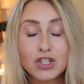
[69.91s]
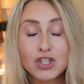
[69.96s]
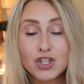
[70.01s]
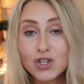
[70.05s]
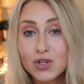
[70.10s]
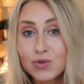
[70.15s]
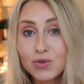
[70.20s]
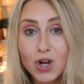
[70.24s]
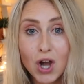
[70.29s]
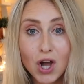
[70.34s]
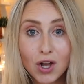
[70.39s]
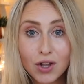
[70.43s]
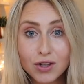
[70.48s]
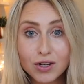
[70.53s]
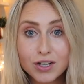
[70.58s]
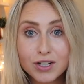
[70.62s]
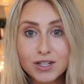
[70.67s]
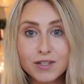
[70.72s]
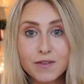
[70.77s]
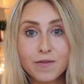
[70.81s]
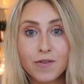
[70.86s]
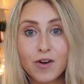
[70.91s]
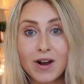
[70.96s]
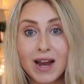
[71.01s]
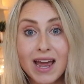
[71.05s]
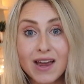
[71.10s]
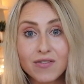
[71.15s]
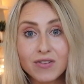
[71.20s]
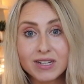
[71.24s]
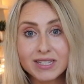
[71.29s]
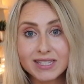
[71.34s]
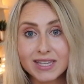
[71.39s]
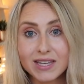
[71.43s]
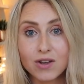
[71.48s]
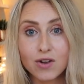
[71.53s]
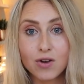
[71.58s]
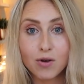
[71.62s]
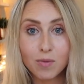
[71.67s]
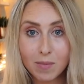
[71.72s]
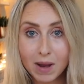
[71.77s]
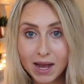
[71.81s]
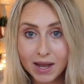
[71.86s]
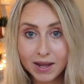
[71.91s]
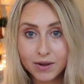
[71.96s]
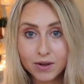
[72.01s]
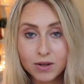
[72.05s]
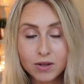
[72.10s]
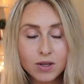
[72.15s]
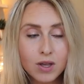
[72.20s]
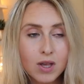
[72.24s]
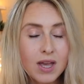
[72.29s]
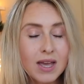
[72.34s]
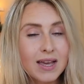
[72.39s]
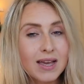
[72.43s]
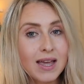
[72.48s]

$2 for every single mile